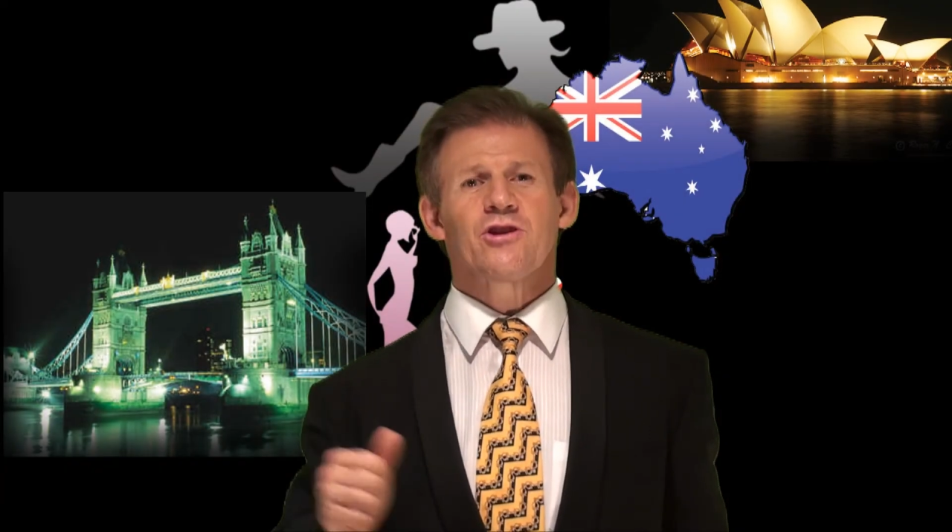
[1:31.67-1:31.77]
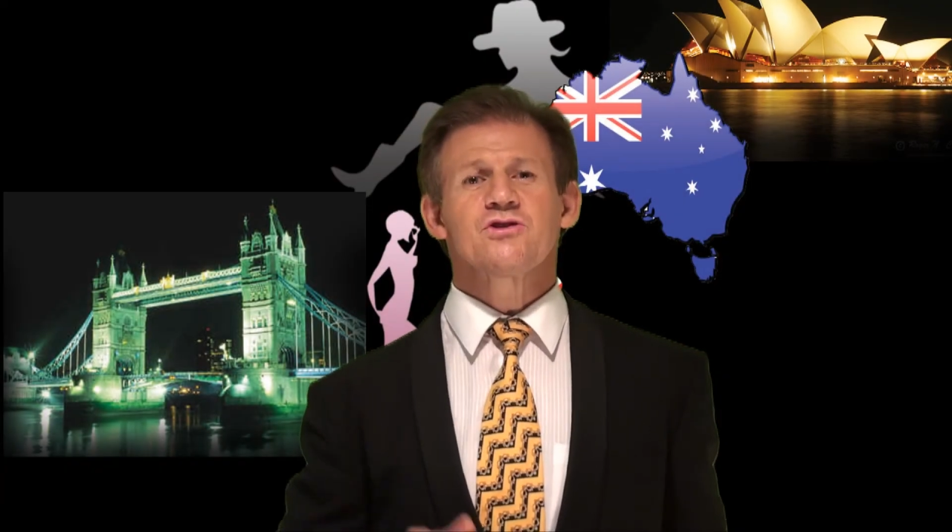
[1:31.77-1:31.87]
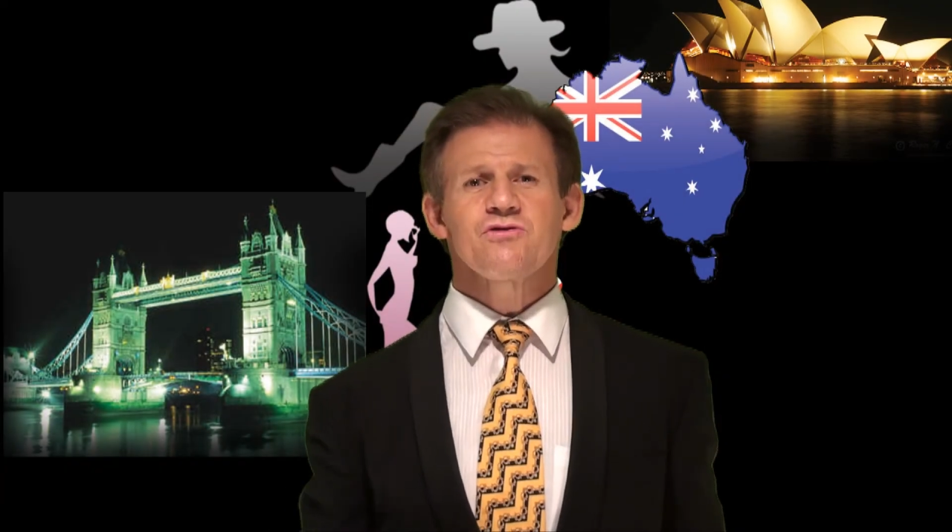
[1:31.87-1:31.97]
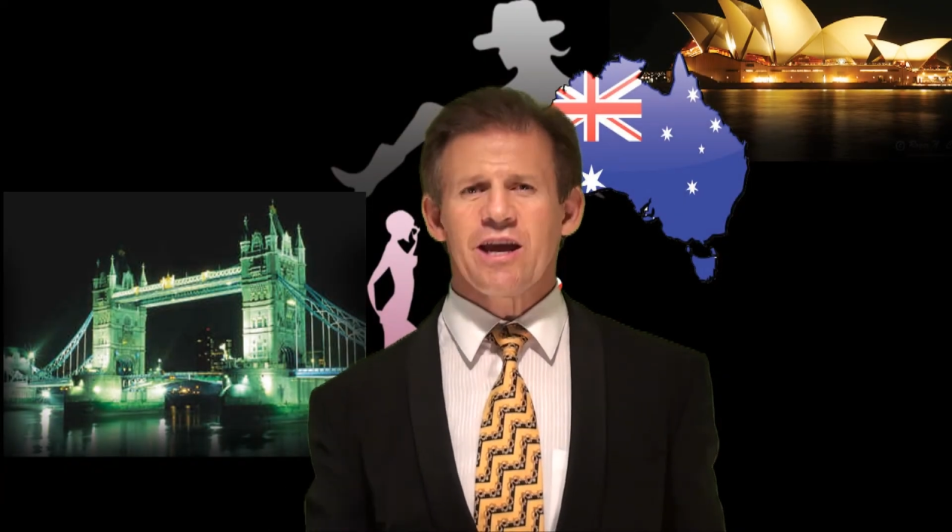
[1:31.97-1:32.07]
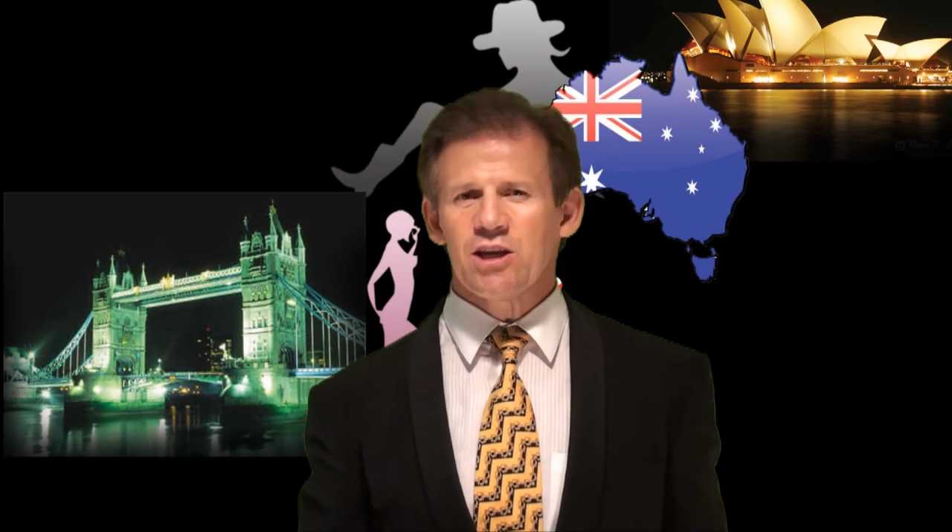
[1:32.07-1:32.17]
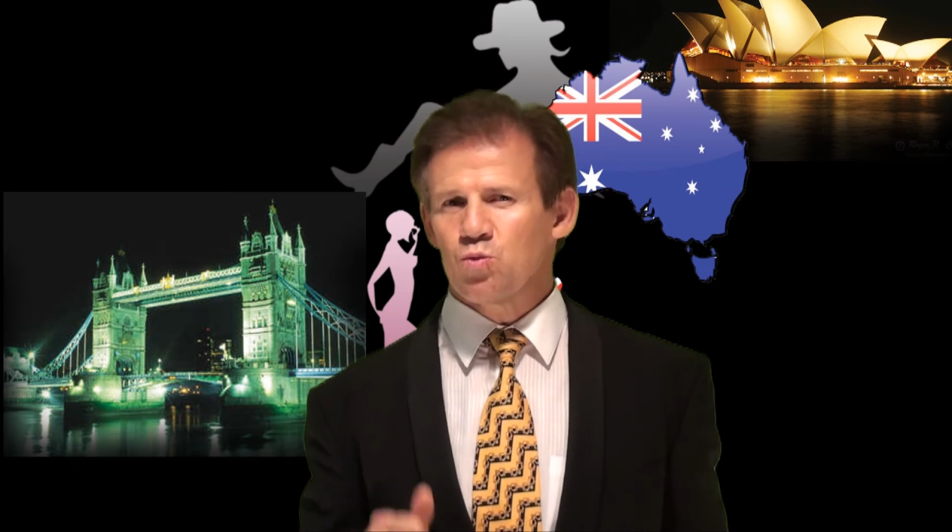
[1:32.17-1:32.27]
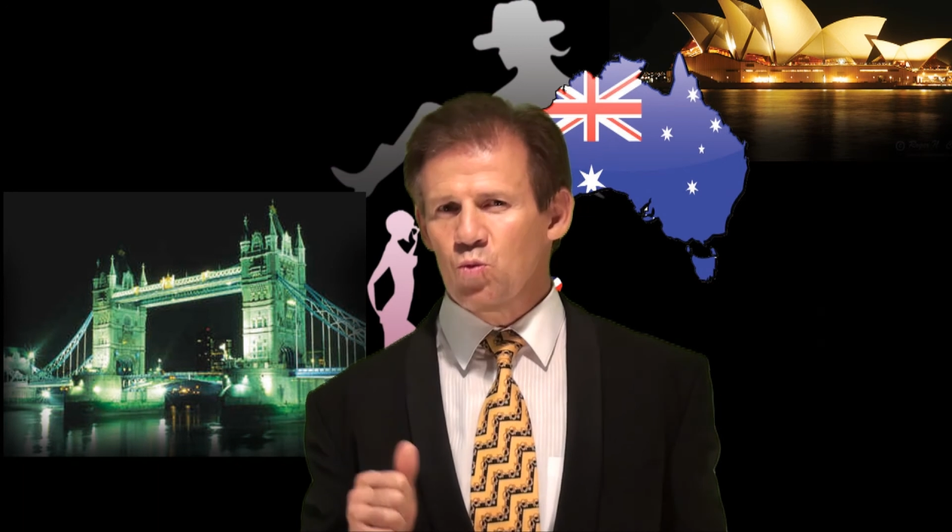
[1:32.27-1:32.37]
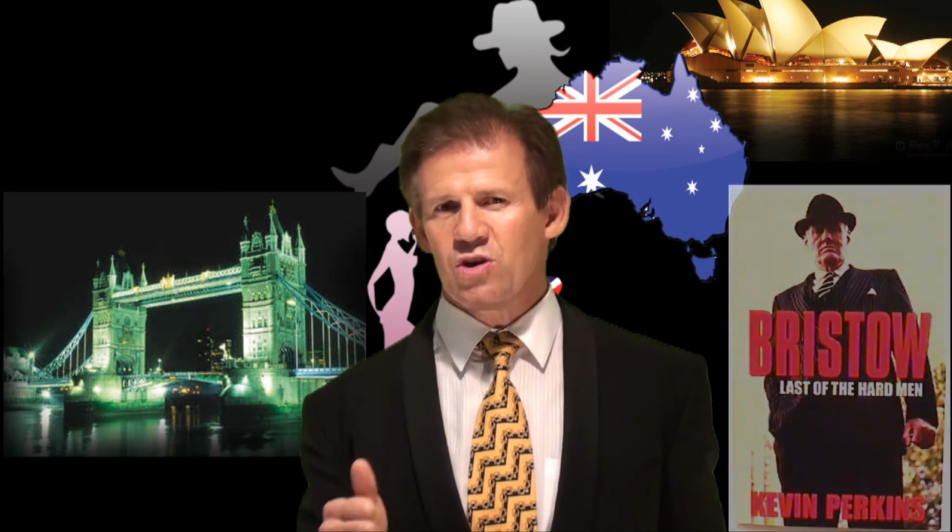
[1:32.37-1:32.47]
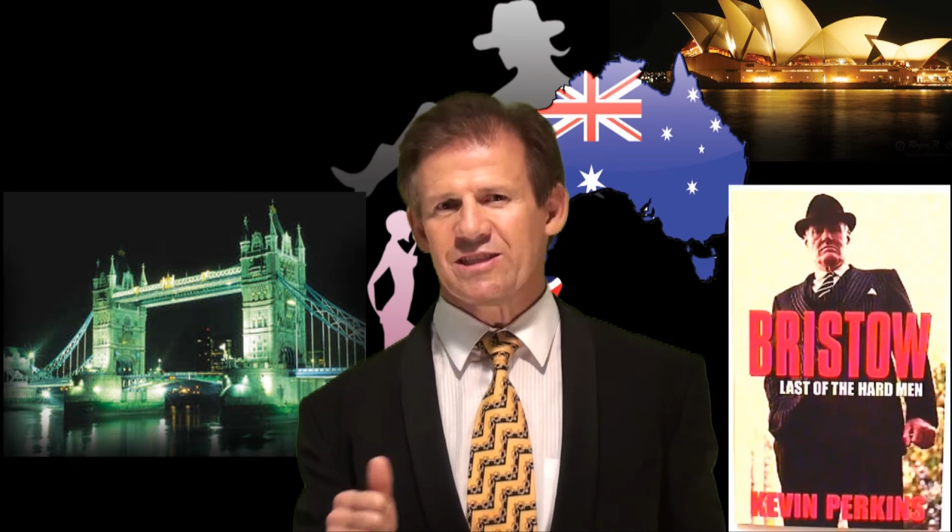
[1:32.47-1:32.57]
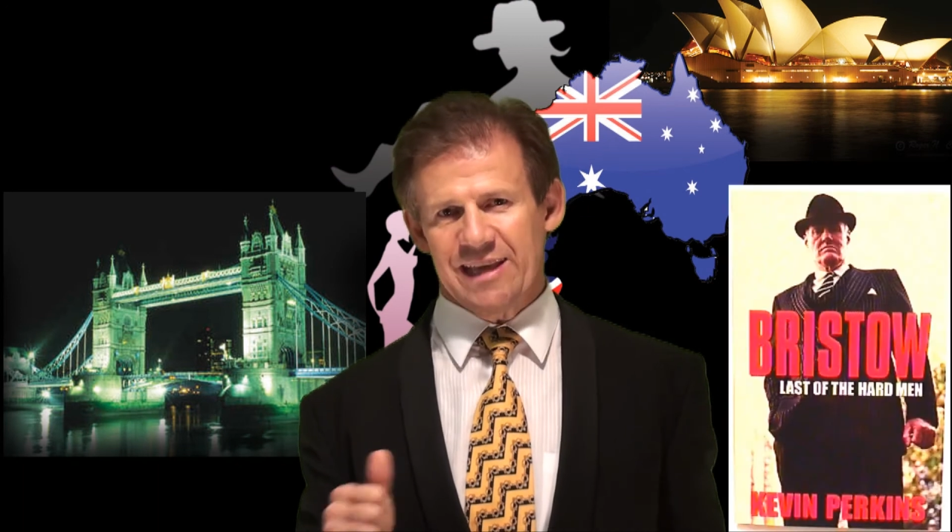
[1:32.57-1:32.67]
Australia's
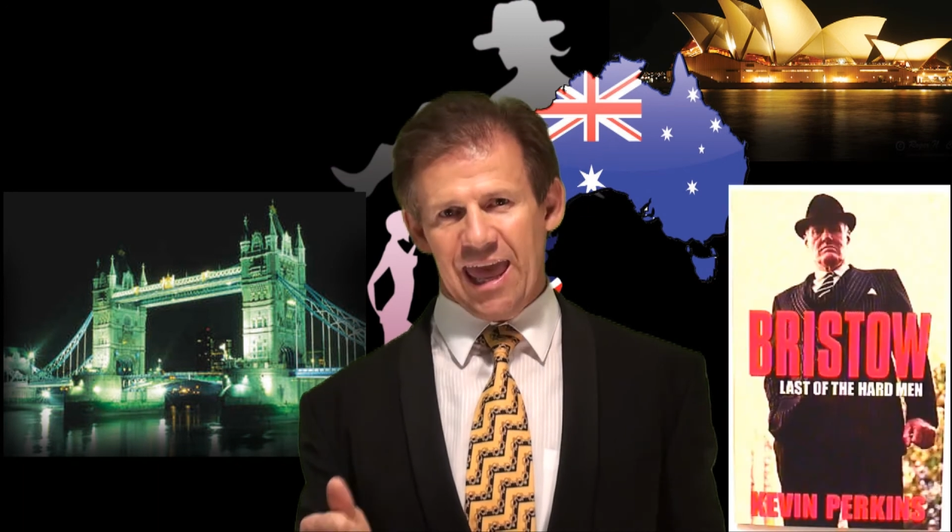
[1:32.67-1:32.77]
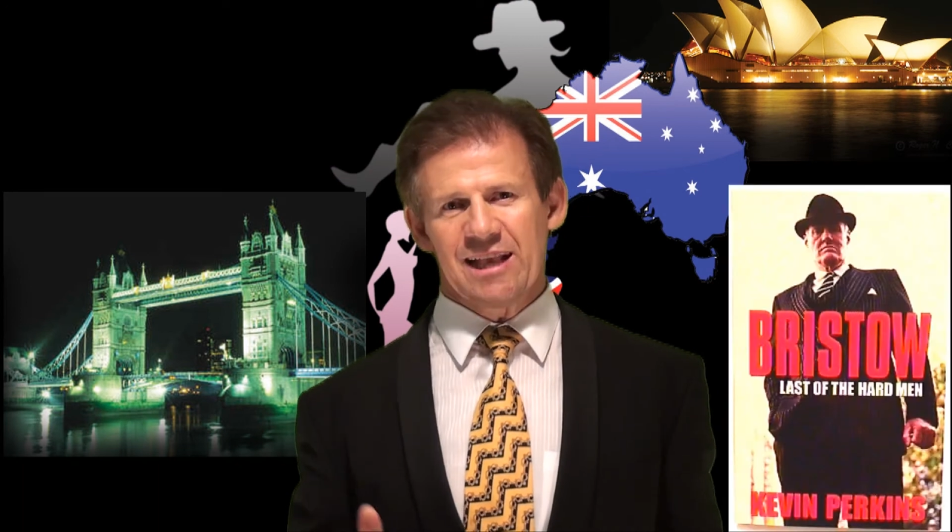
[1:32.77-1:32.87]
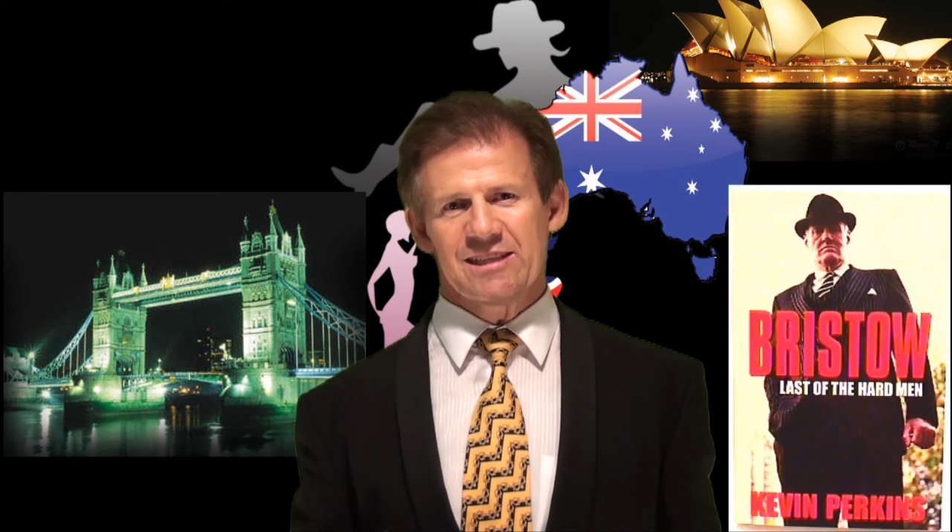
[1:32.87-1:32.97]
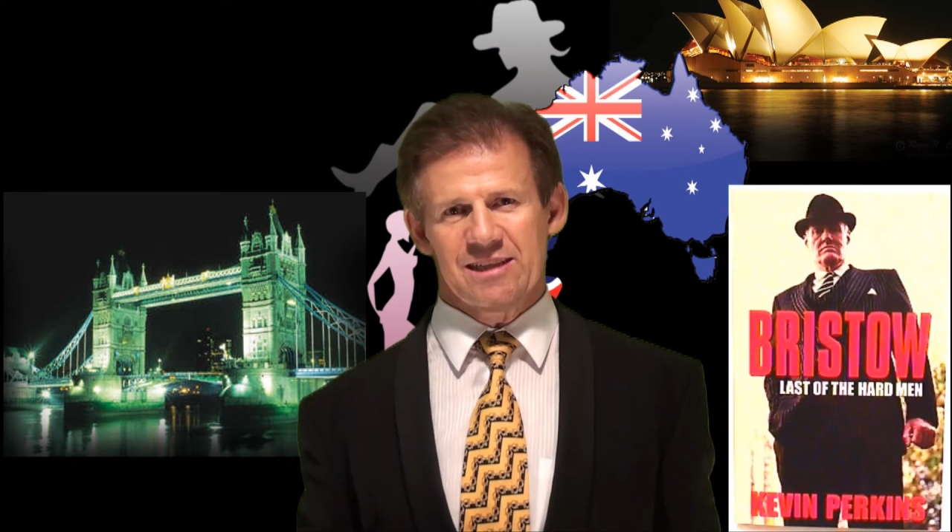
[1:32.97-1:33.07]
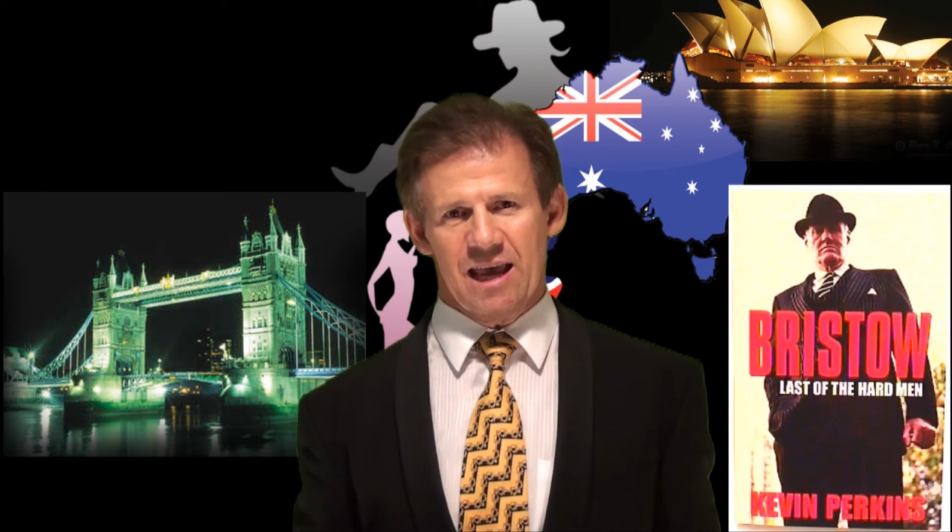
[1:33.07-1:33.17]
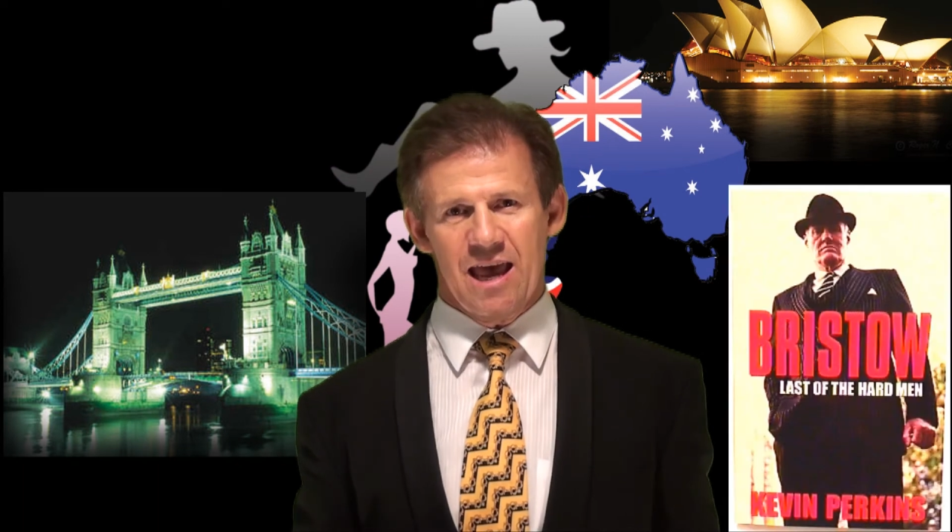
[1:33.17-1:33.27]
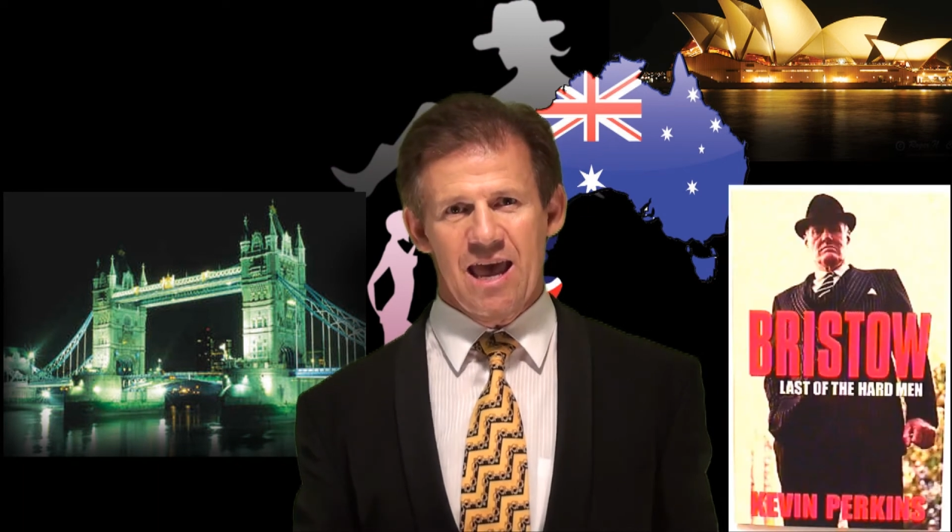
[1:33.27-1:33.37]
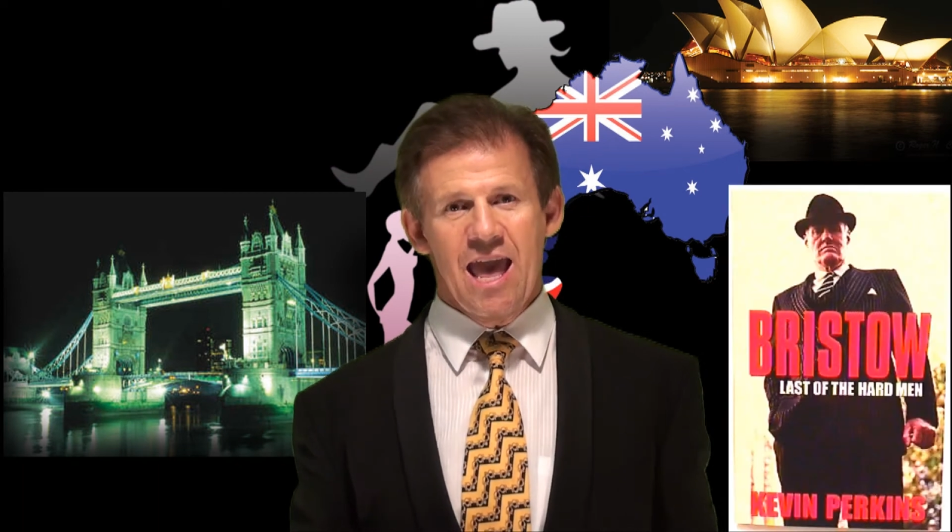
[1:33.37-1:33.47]
most renowned gangster.